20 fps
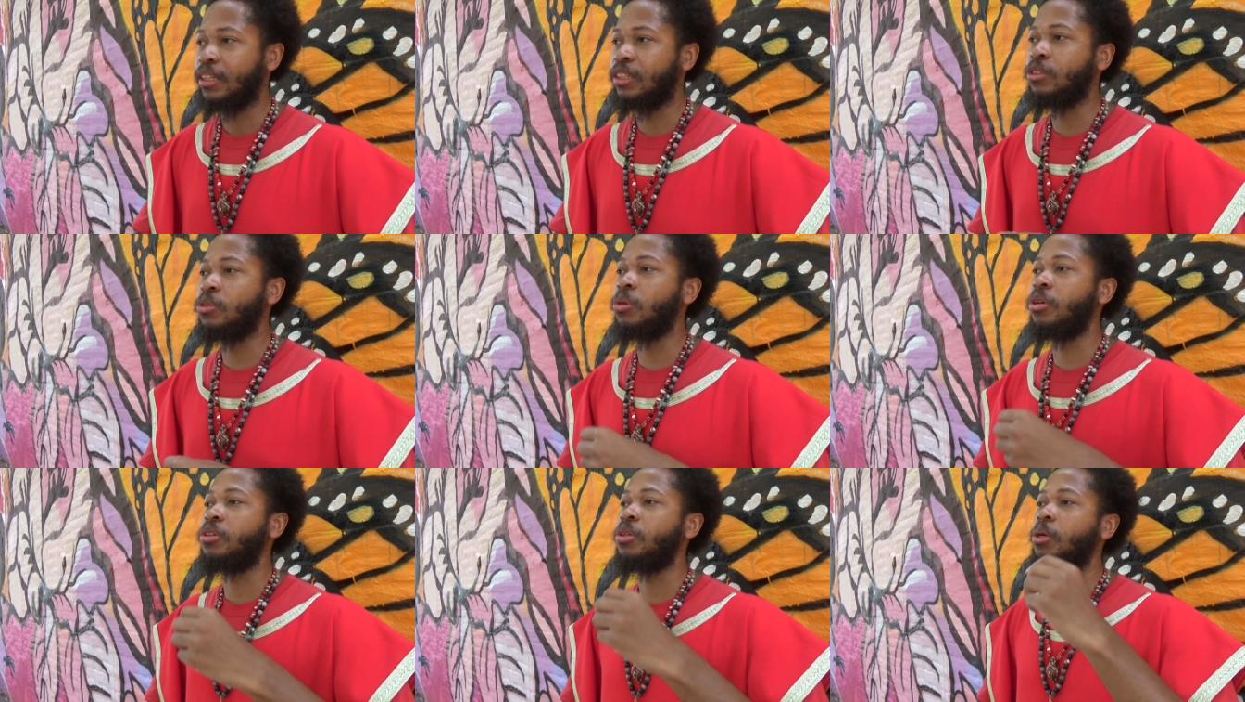
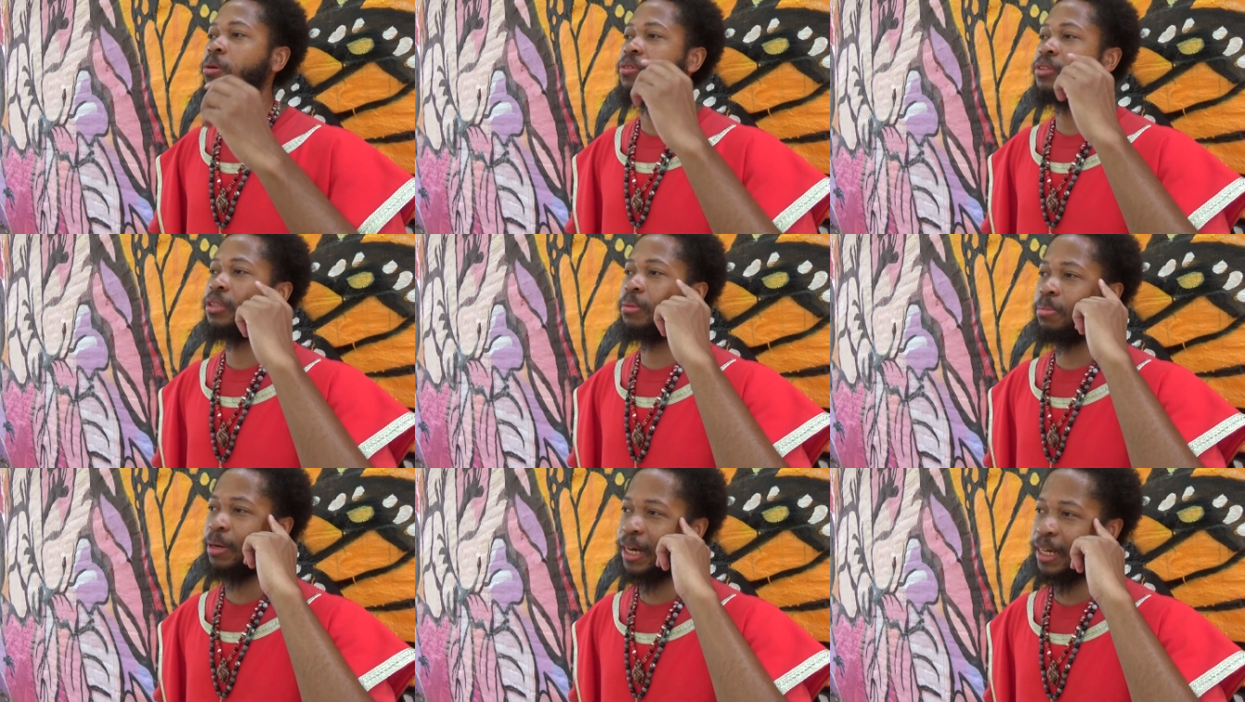You will know if
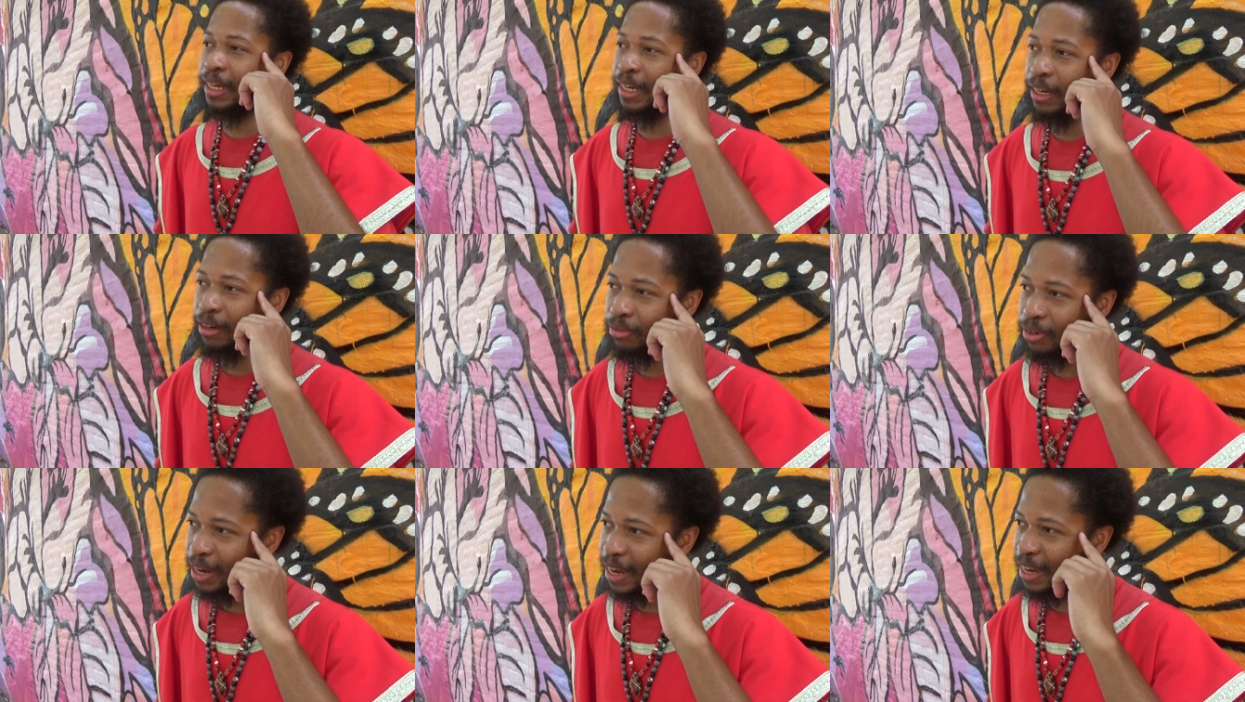somebody
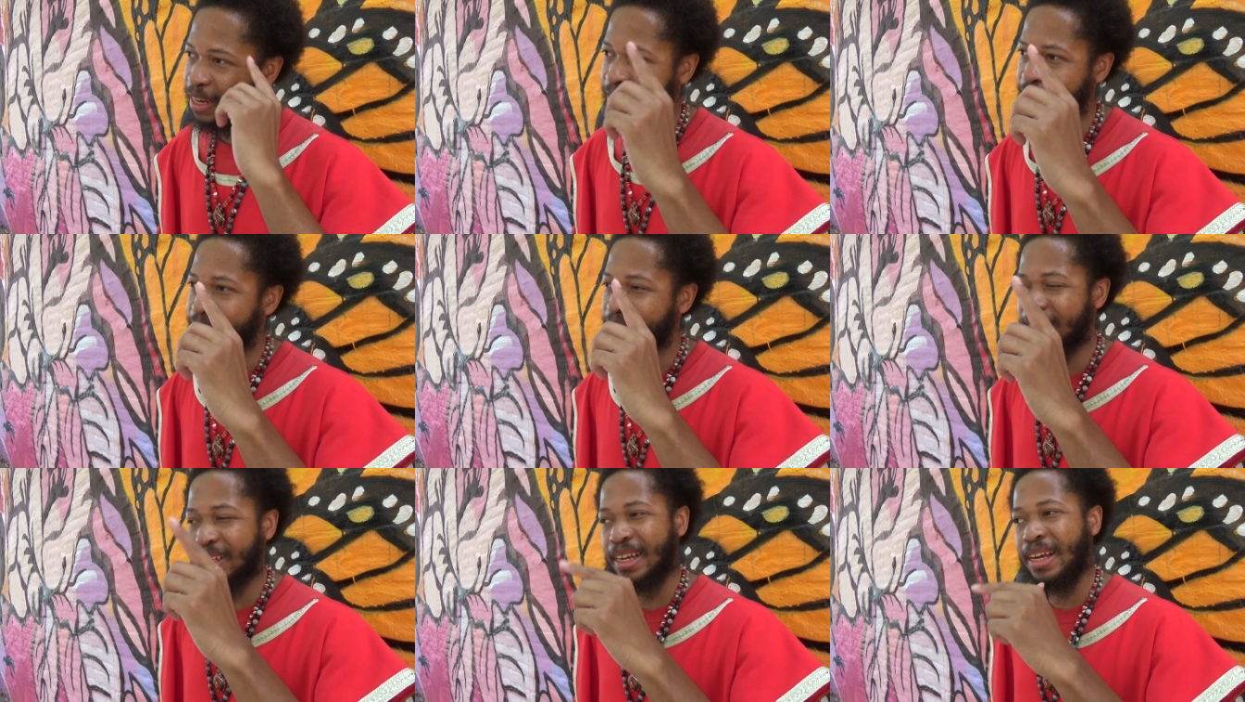ain't right.
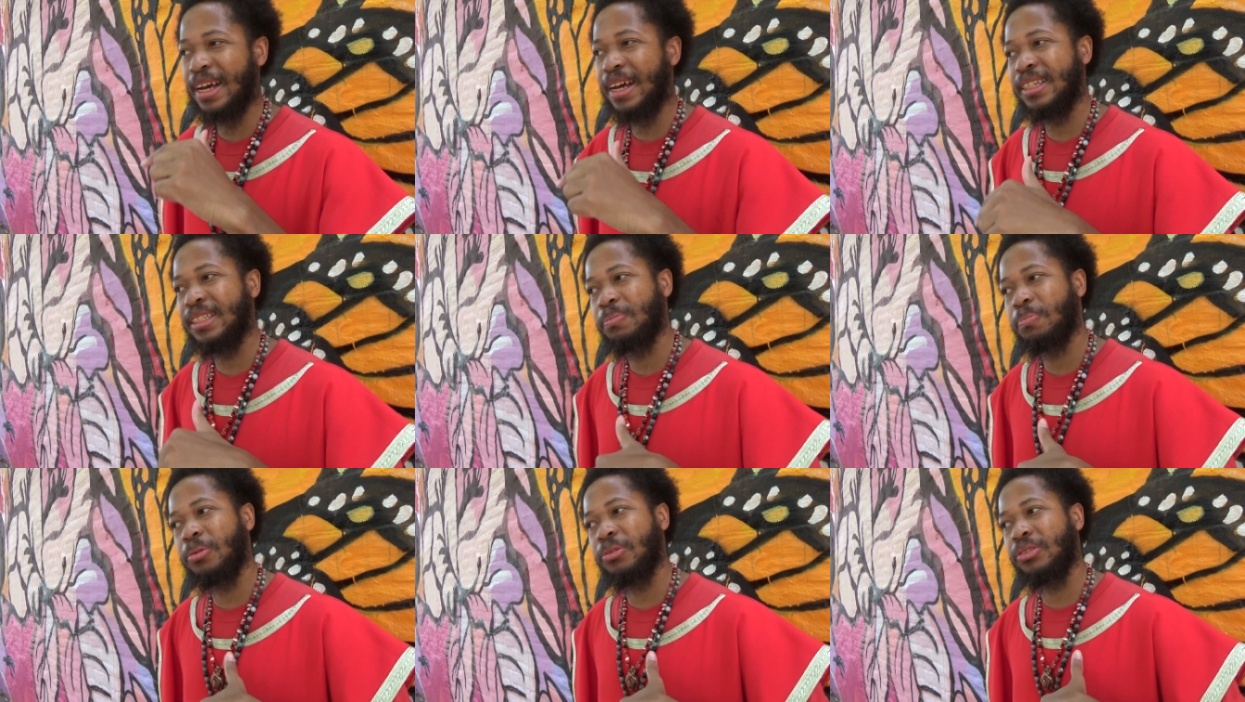Nah,
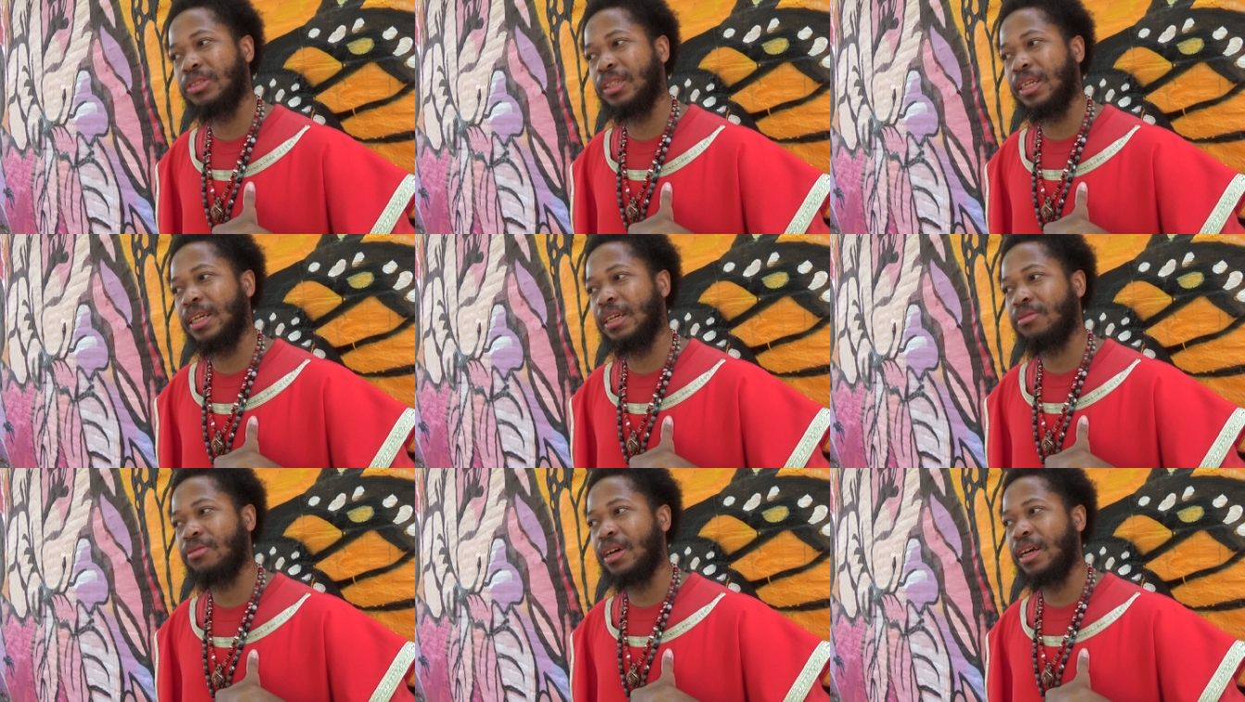this person
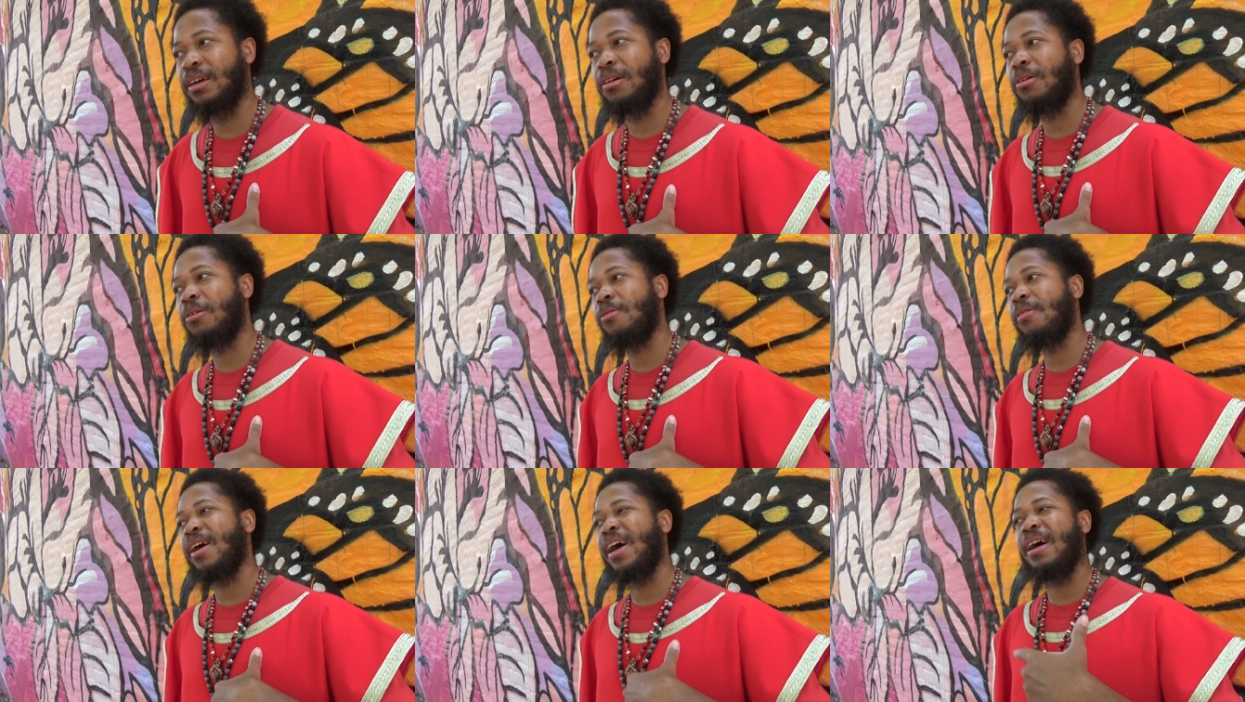ain't right.
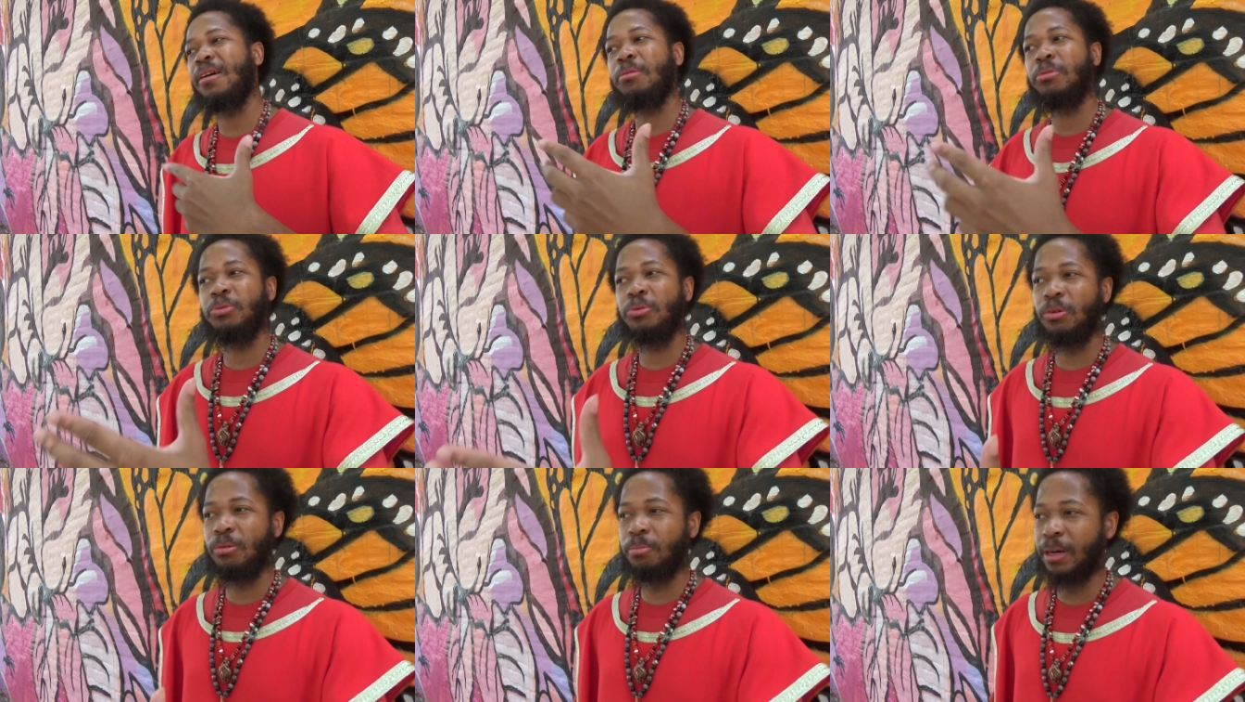Oh, I
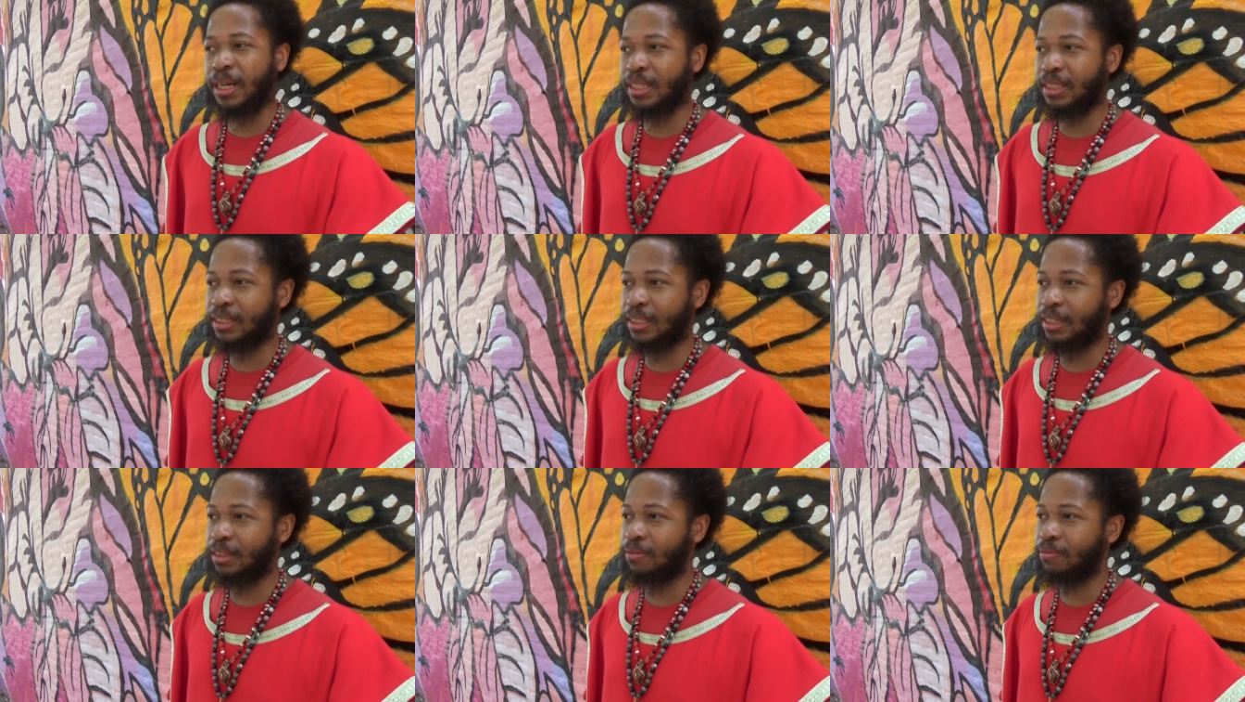don't know about
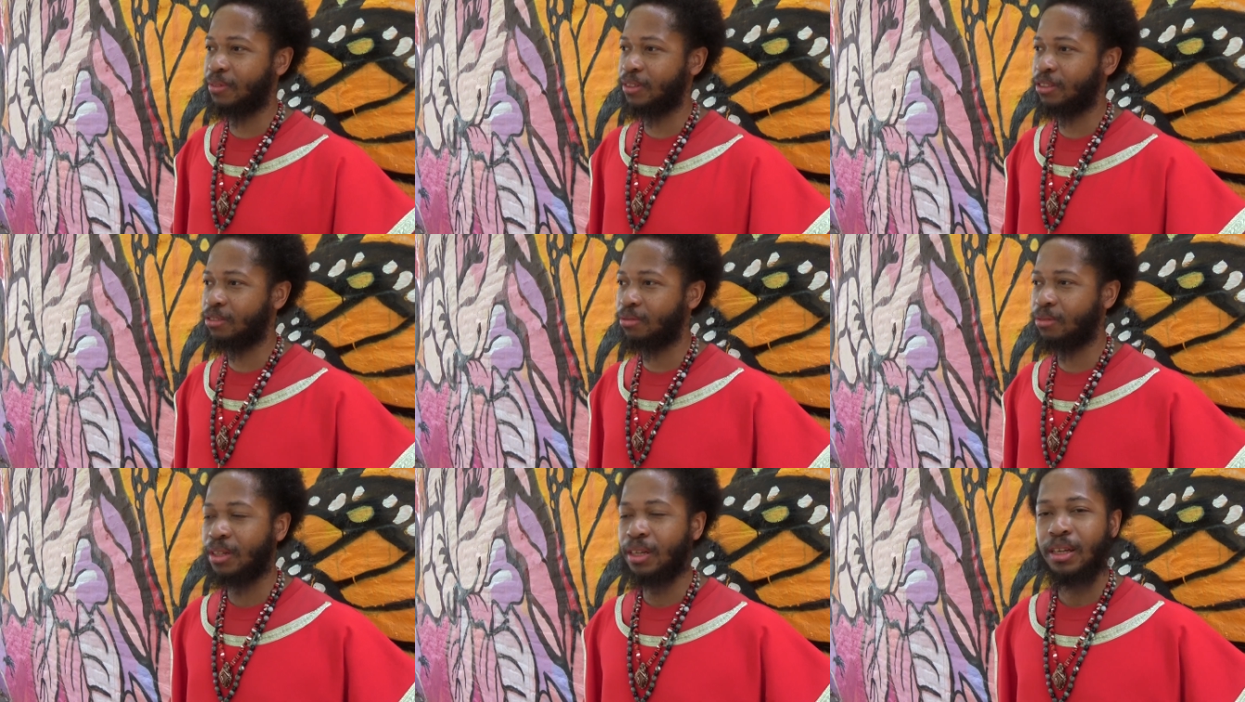this individual.